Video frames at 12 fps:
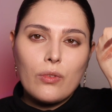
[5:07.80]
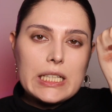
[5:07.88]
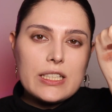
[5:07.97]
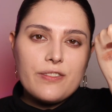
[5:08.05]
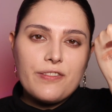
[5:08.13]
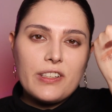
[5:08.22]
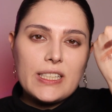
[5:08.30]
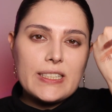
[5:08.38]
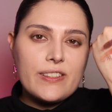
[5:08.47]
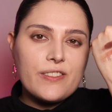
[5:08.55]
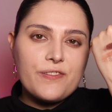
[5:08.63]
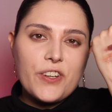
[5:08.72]
It
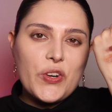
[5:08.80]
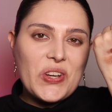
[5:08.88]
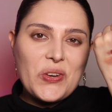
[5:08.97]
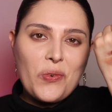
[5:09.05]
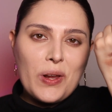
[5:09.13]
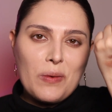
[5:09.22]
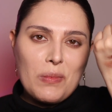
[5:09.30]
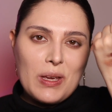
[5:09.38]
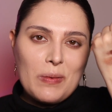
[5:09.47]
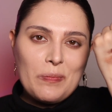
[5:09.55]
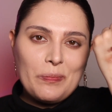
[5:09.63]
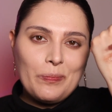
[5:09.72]
feels very
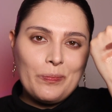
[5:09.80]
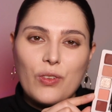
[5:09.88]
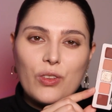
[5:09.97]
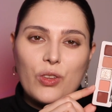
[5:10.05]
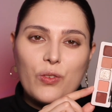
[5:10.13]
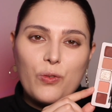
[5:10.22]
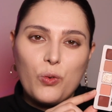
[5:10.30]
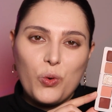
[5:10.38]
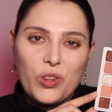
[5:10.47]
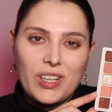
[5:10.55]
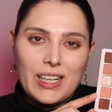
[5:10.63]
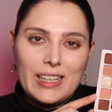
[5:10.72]
creamy. The
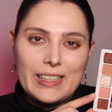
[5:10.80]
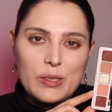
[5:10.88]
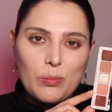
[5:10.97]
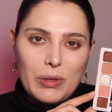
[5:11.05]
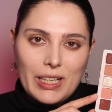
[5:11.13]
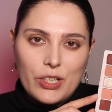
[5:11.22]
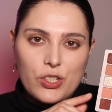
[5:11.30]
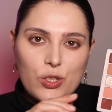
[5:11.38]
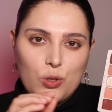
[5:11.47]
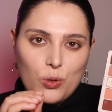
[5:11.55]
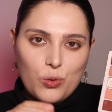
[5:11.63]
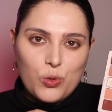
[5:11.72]
fourth color is Plush,
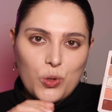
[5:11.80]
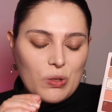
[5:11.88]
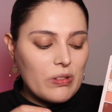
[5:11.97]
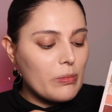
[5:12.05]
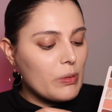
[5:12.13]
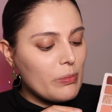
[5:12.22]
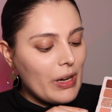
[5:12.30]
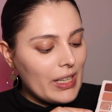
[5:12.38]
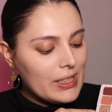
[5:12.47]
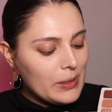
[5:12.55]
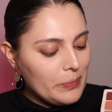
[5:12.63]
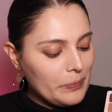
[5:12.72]
it's also a creamy matte.